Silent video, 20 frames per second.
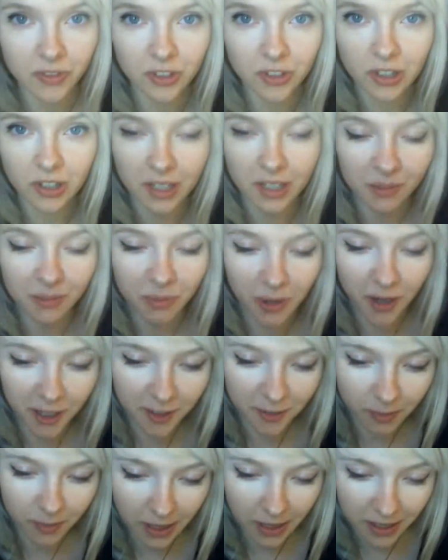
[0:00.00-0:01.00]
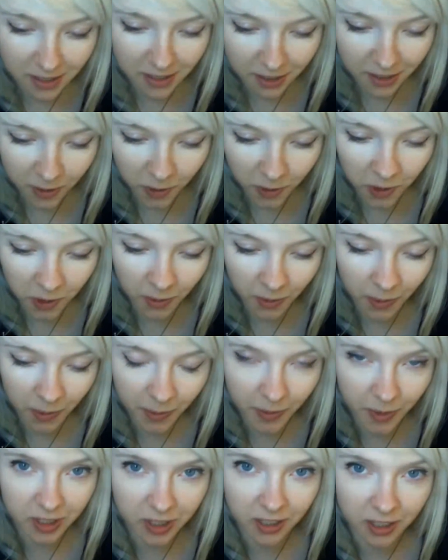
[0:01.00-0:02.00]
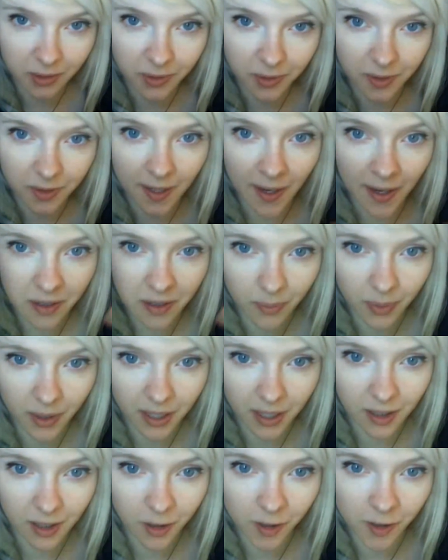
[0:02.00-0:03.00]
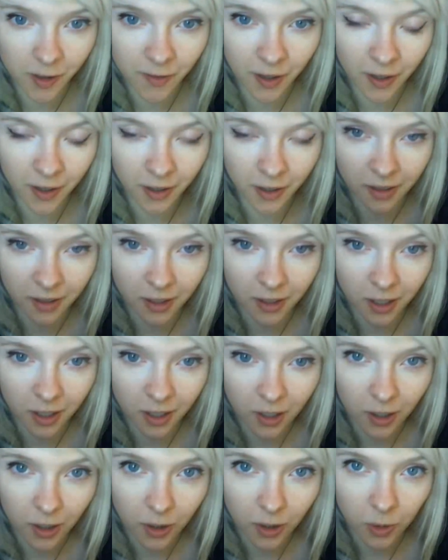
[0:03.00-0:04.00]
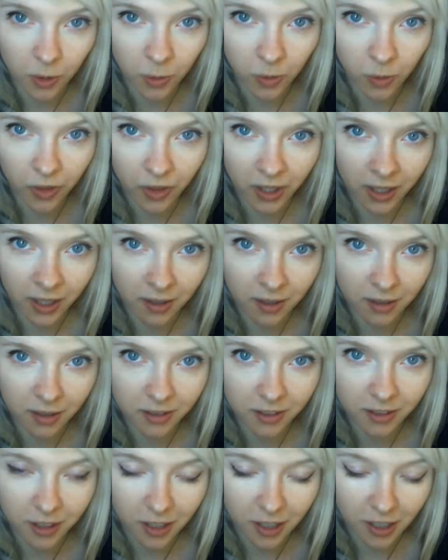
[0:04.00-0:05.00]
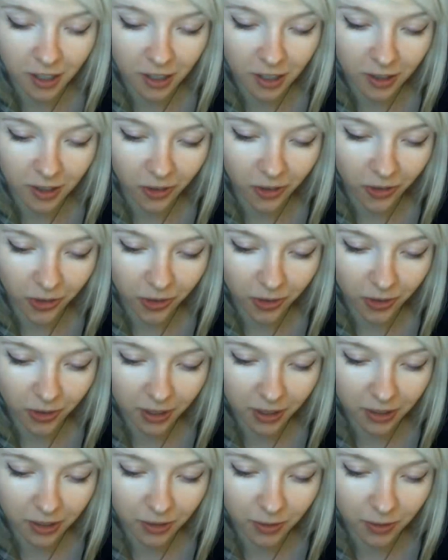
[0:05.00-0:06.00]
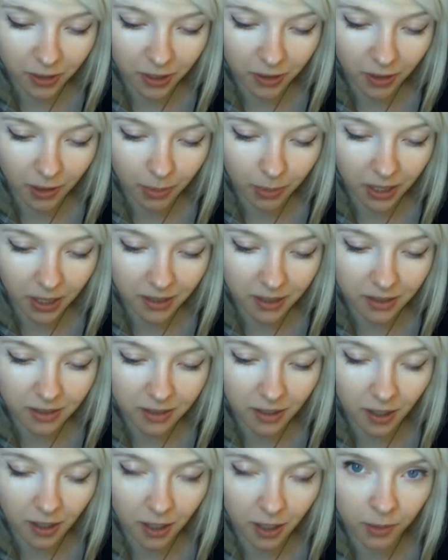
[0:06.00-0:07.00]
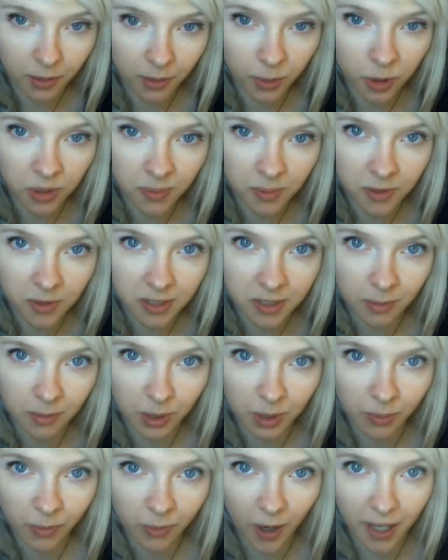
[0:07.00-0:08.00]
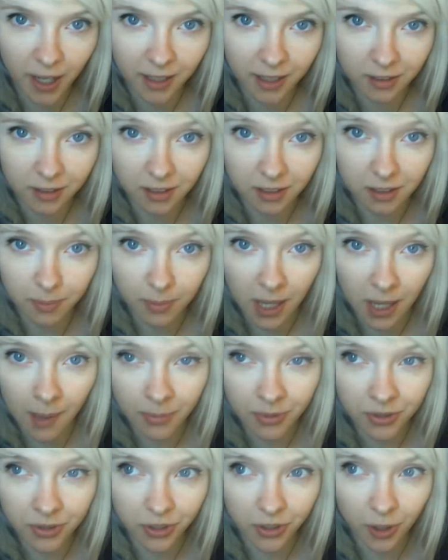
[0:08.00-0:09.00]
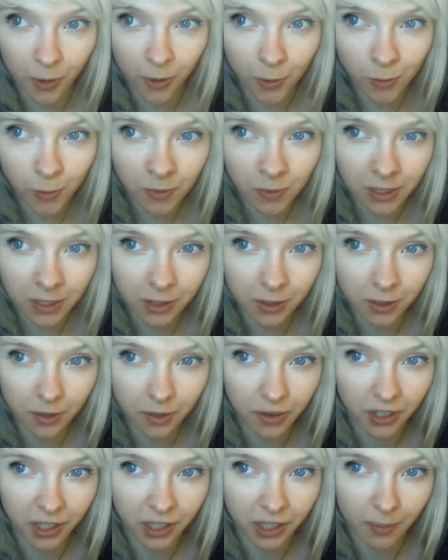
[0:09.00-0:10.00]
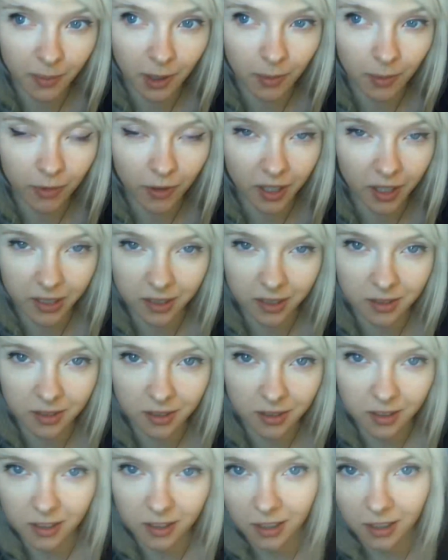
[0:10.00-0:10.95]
sitting in pride of place in the Horniman Museum, surrounded by a lot of other cool things. So that's a really great place. The Booth Museum in Brighton is perhaps the only good thing about Brighton.